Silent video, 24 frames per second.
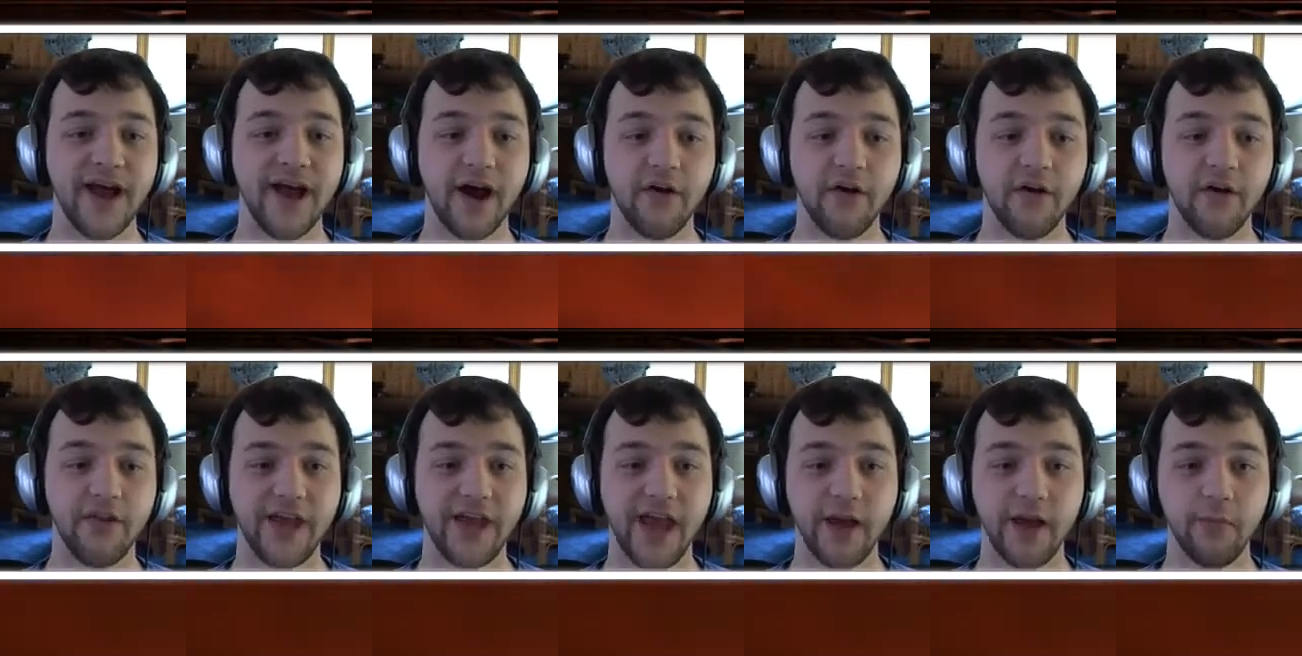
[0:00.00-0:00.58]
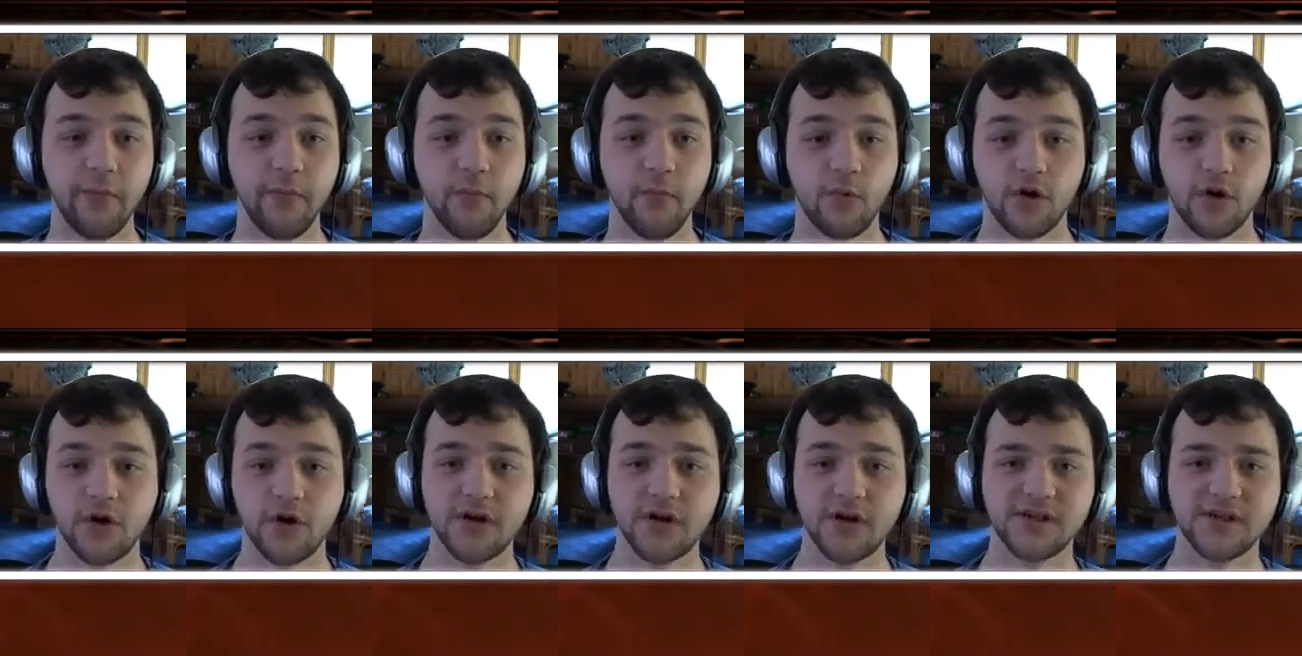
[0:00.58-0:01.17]
how the game
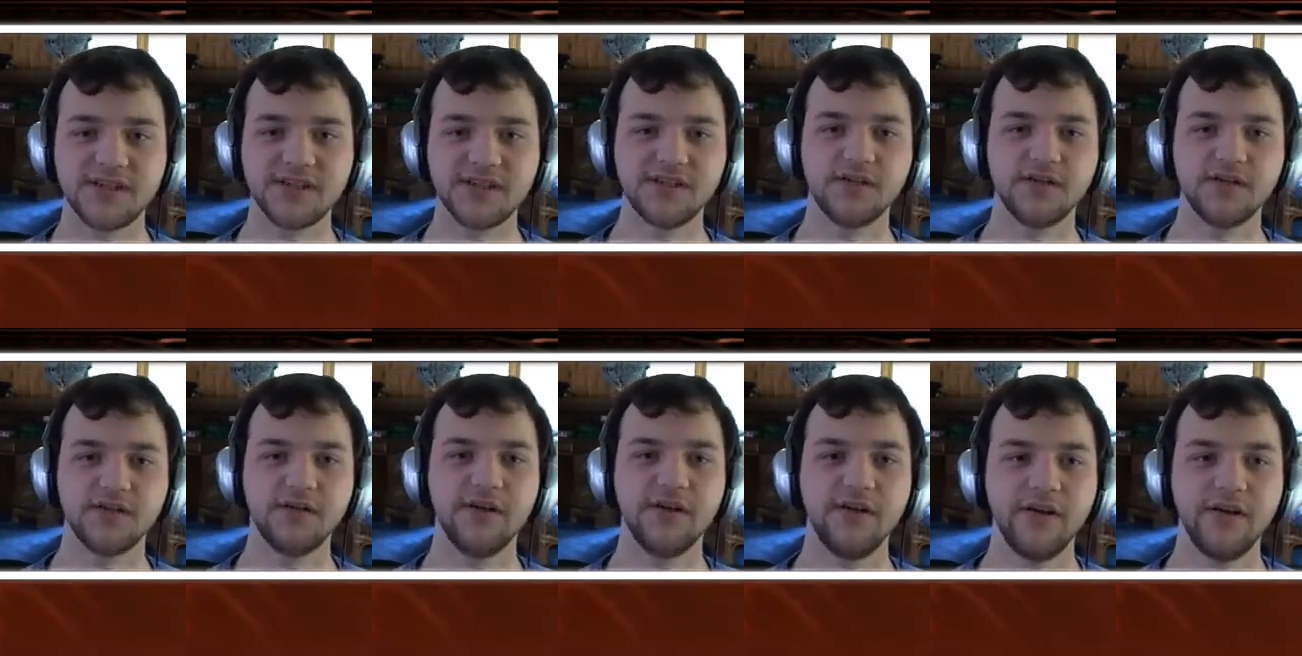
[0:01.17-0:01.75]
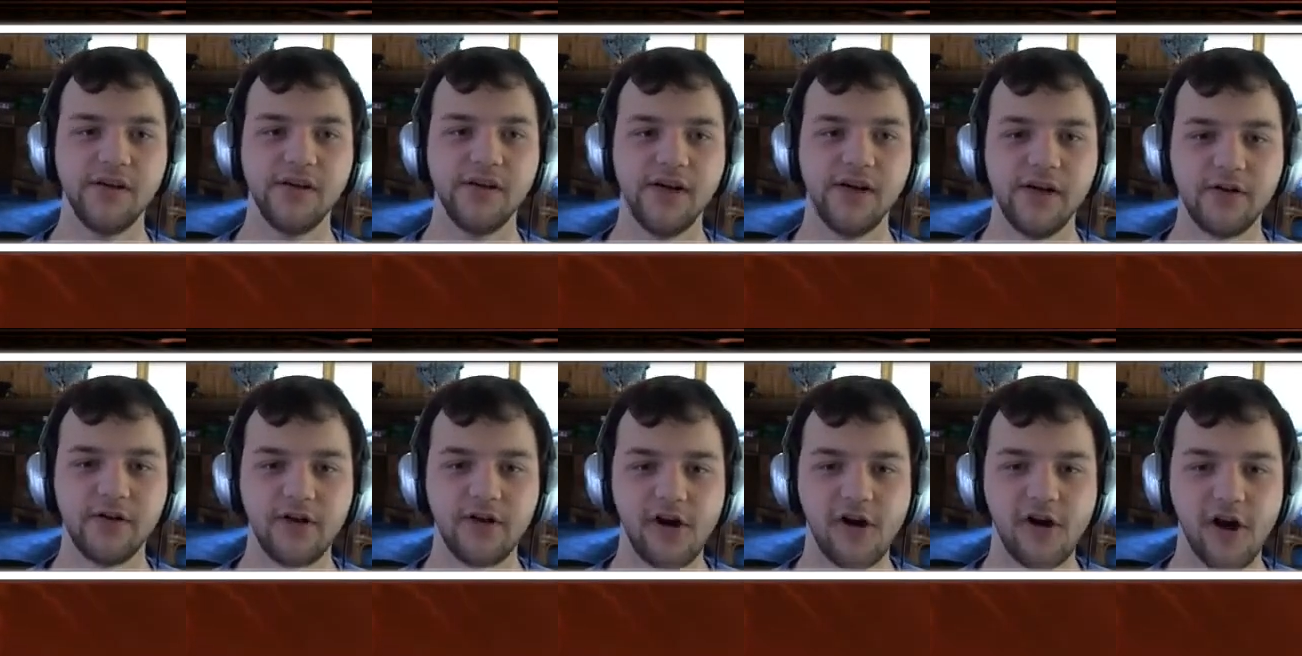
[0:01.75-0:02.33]
works.
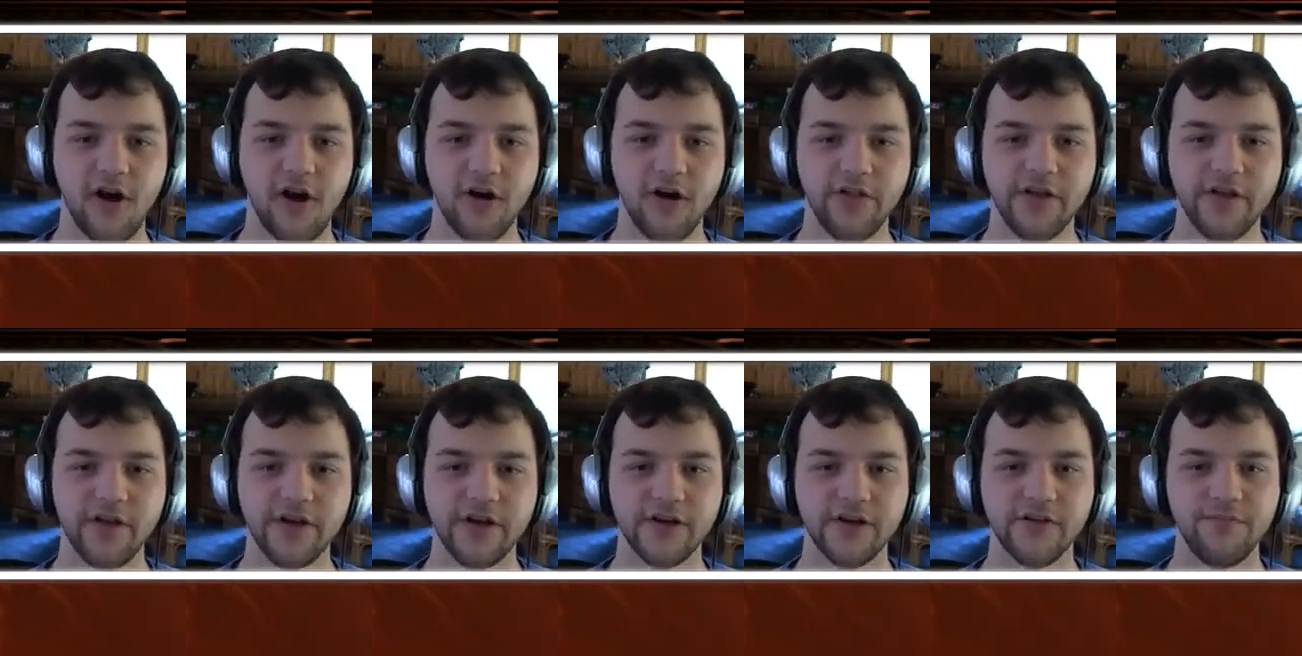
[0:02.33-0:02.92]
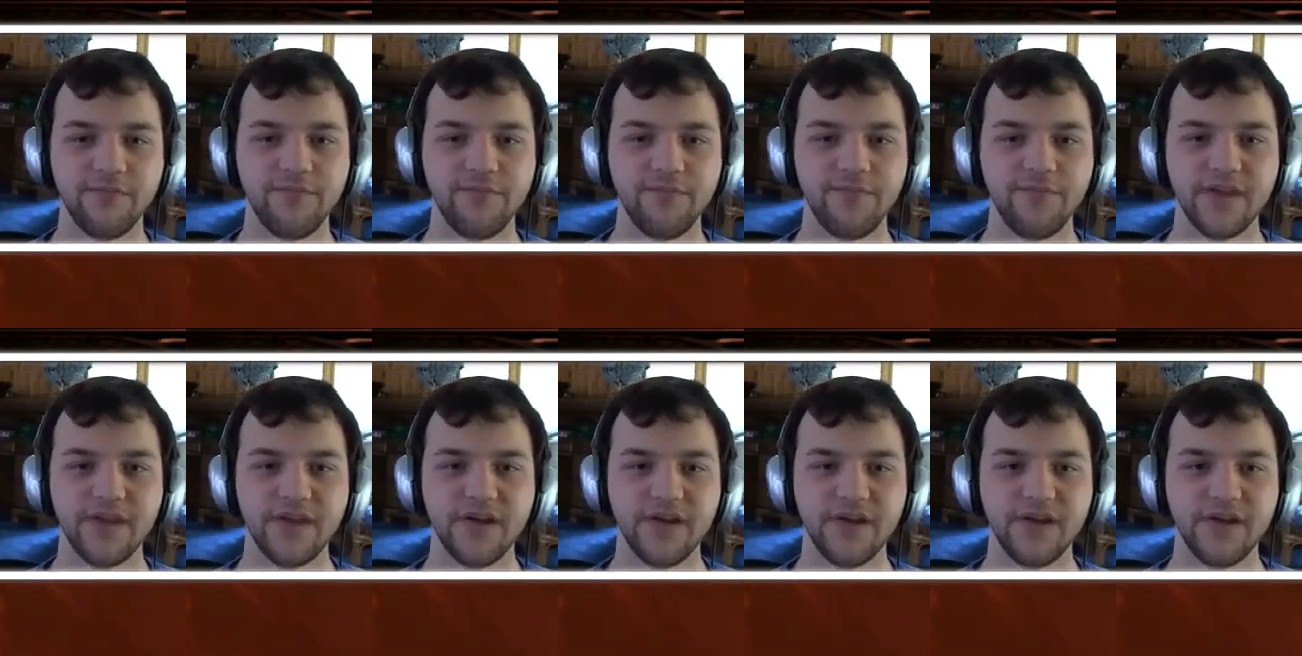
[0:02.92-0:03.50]
Here are all the
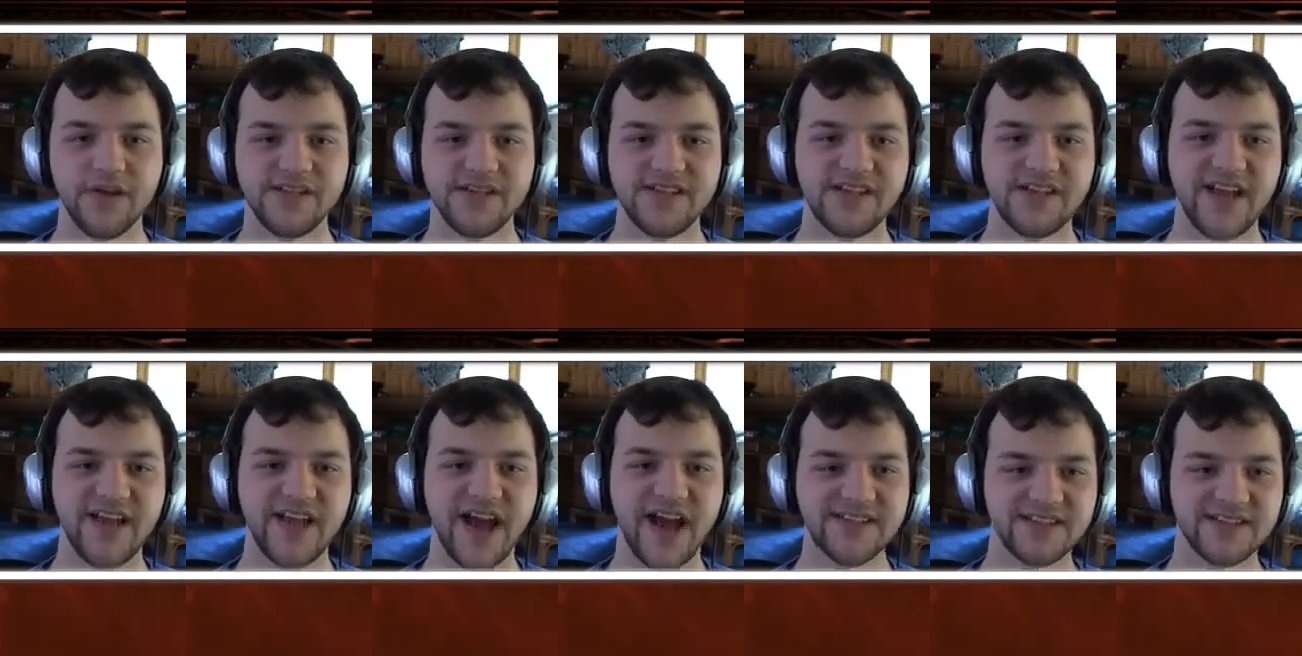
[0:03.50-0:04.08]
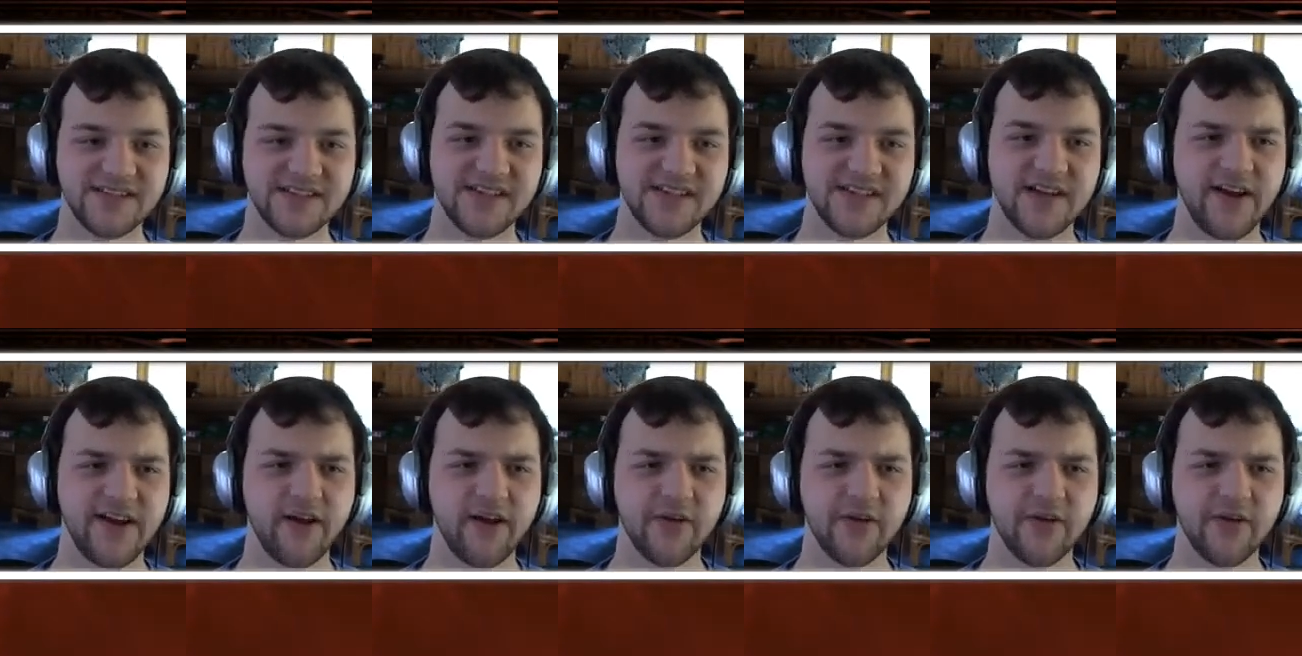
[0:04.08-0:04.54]
stats and stuff.